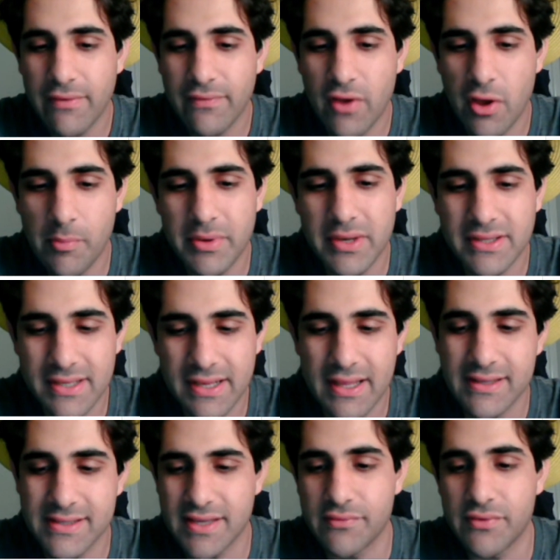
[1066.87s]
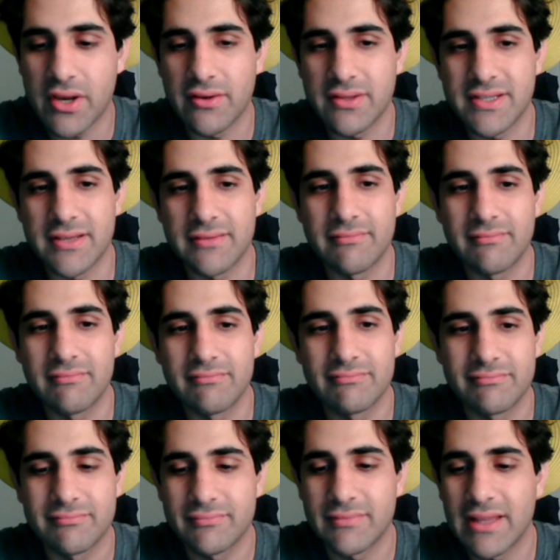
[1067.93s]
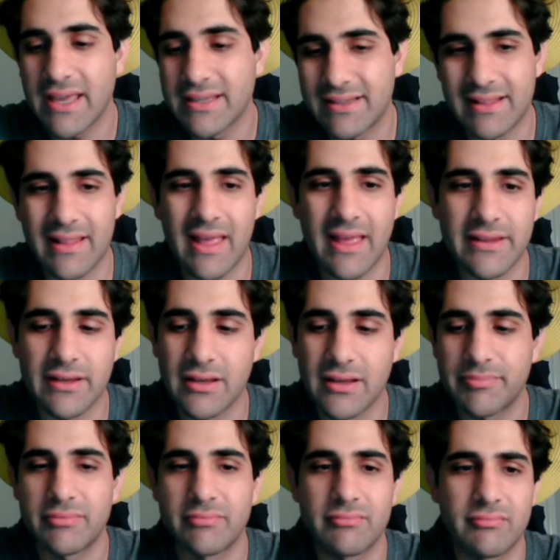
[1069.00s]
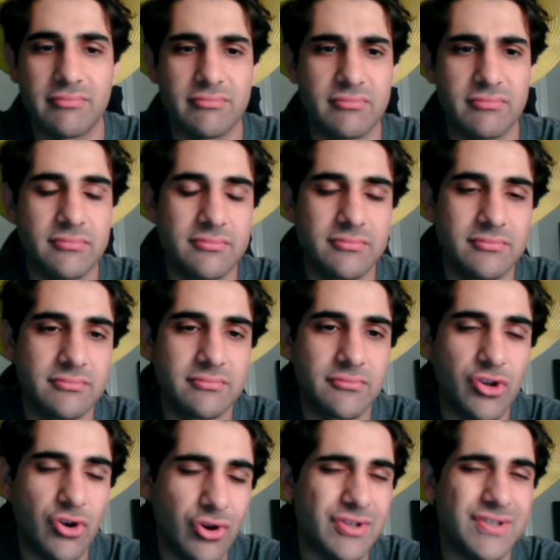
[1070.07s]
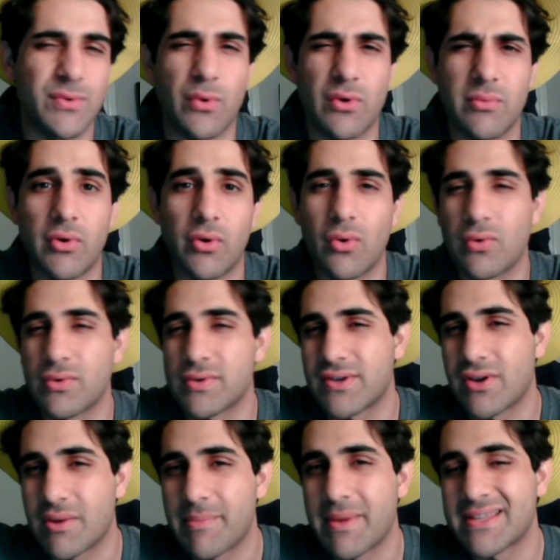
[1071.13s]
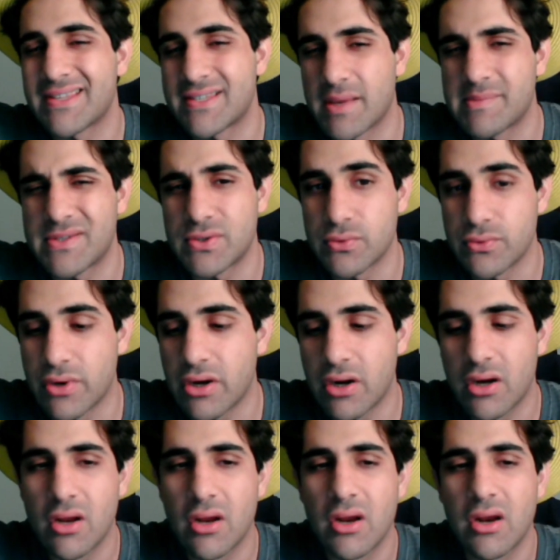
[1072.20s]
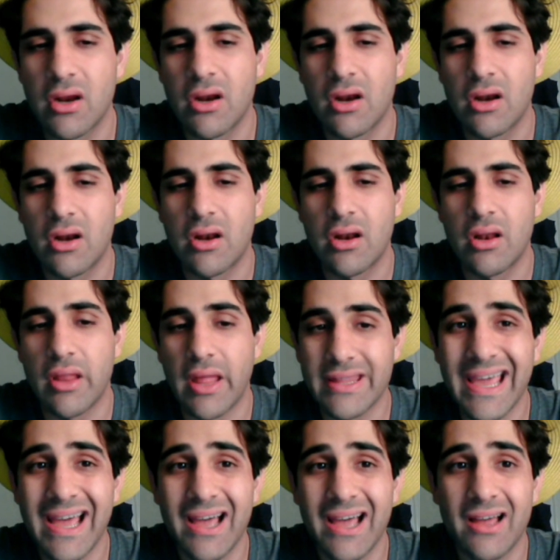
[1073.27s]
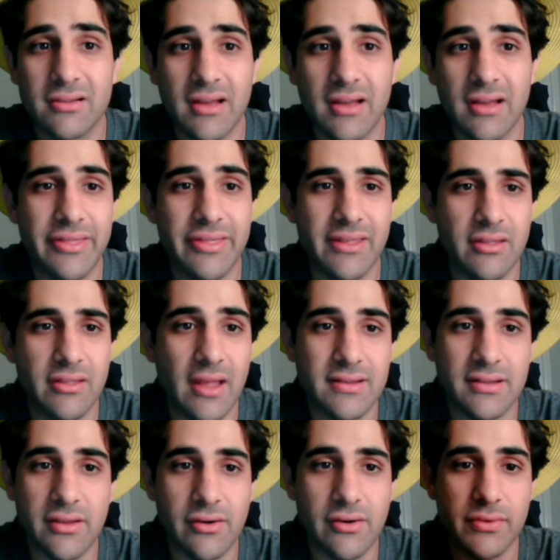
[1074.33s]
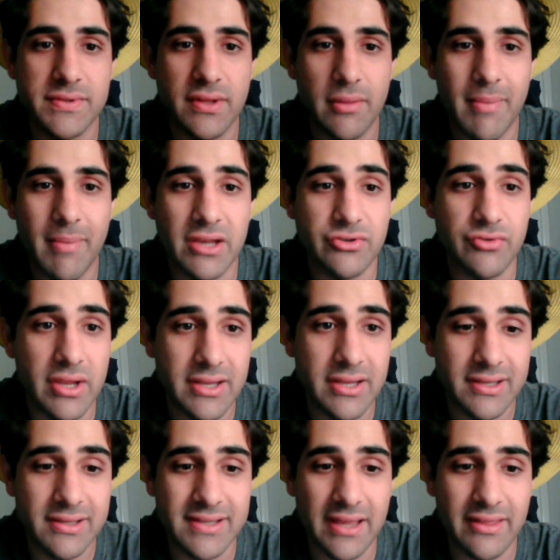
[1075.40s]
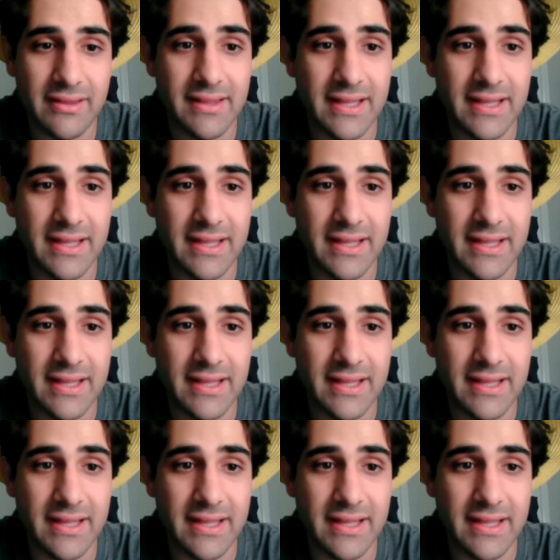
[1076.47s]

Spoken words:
Company today a 7 out of 10. Liked the lineup. Could have scored more goals. Could have made subs sooner. And yeah, I think that, those are the match ratings. I think